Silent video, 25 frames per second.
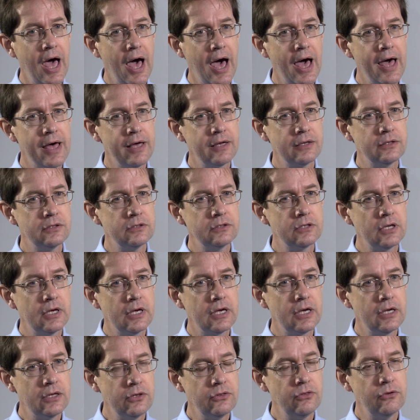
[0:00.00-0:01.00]
And
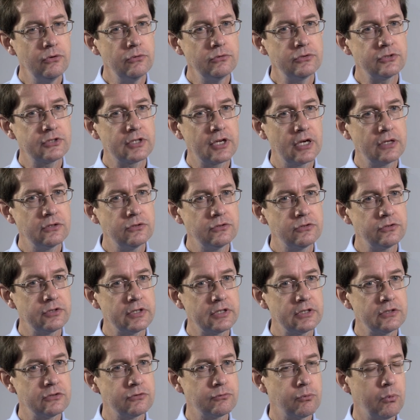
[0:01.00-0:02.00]
in those
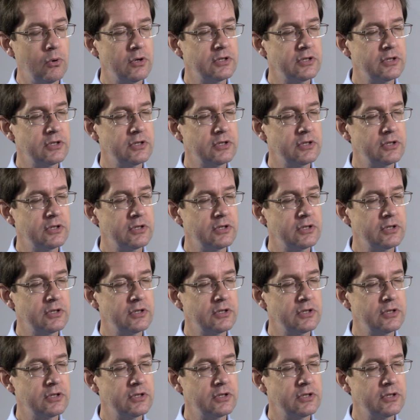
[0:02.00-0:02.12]
countries,